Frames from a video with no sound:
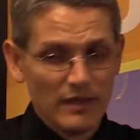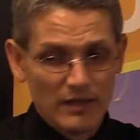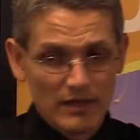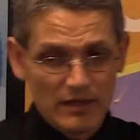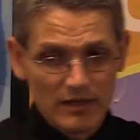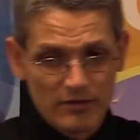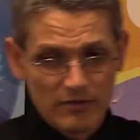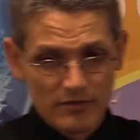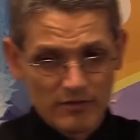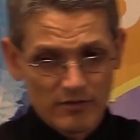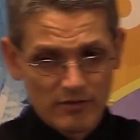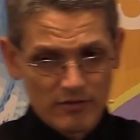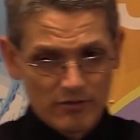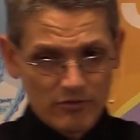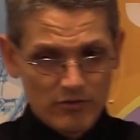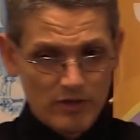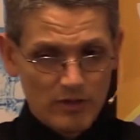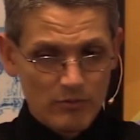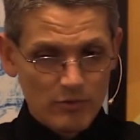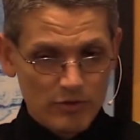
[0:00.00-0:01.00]
and so the
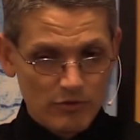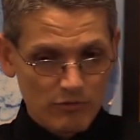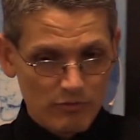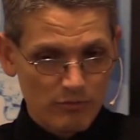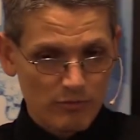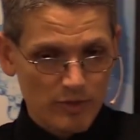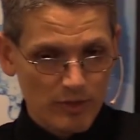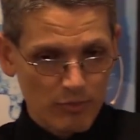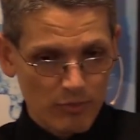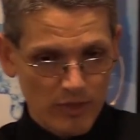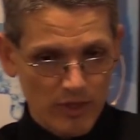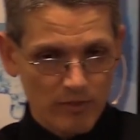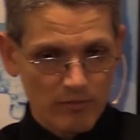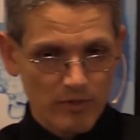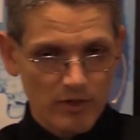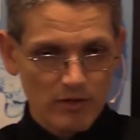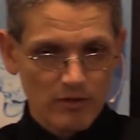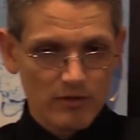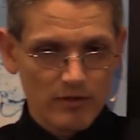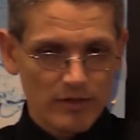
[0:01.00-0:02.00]
treatments would be
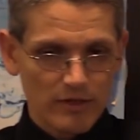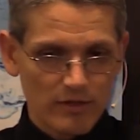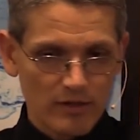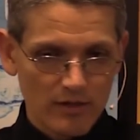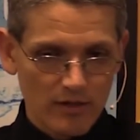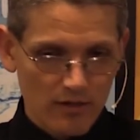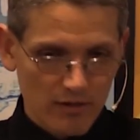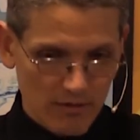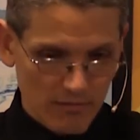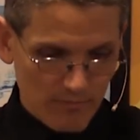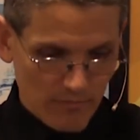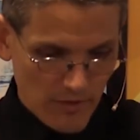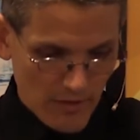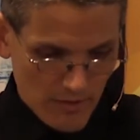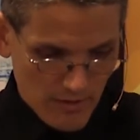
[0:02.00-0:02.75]
primarily there.